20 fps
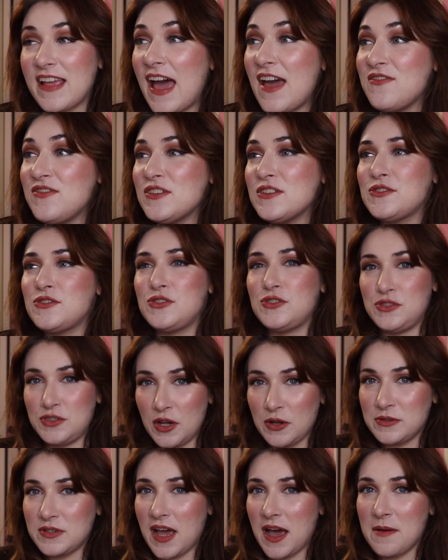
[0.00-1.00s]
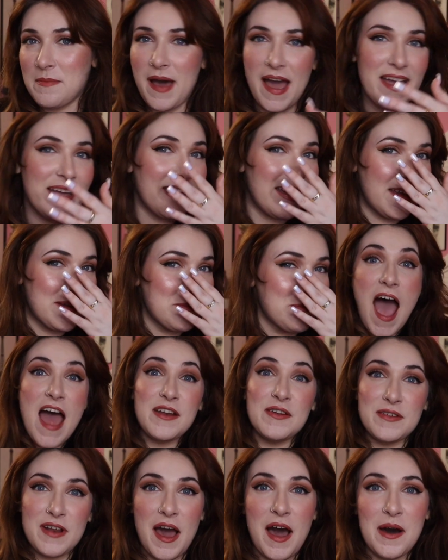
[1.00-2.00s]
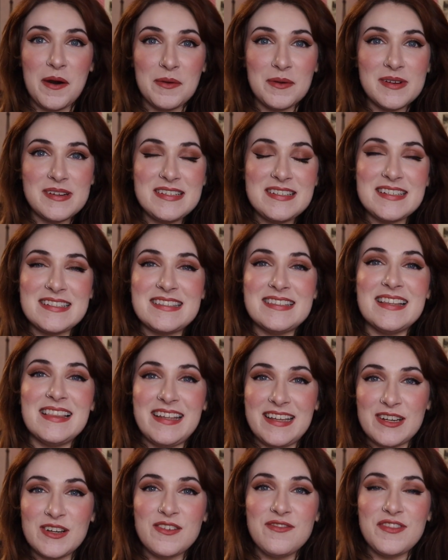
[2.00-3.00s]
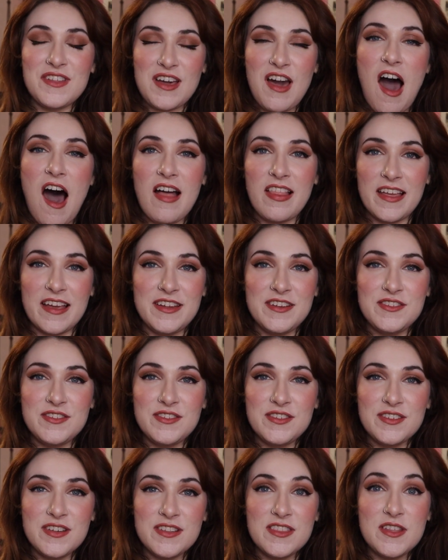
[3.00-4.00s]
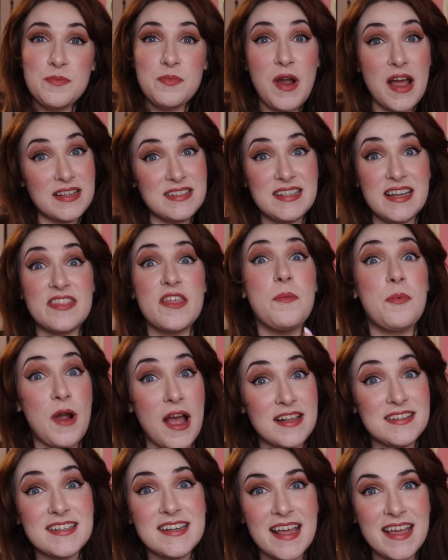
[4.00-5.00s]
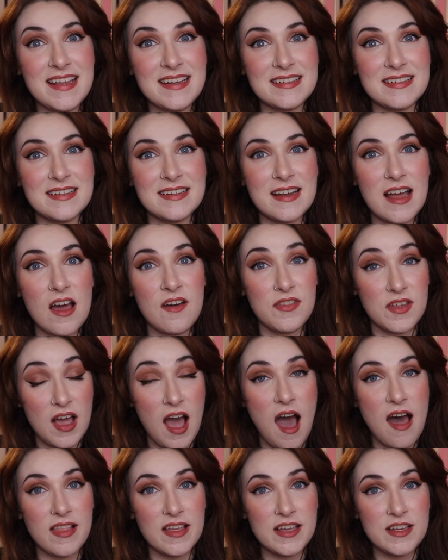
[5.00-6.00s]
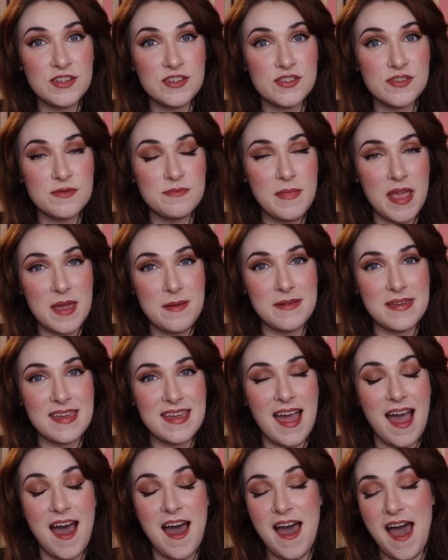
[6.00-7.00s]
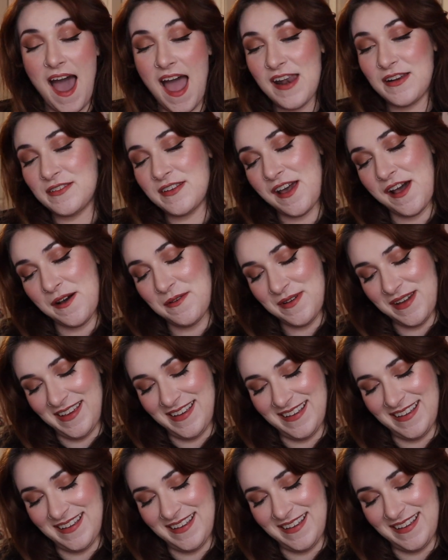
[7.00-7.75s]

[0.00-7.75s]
I feel so dumb. I don't know. Just the leader of the college, the president of the college, maybe. I don't know.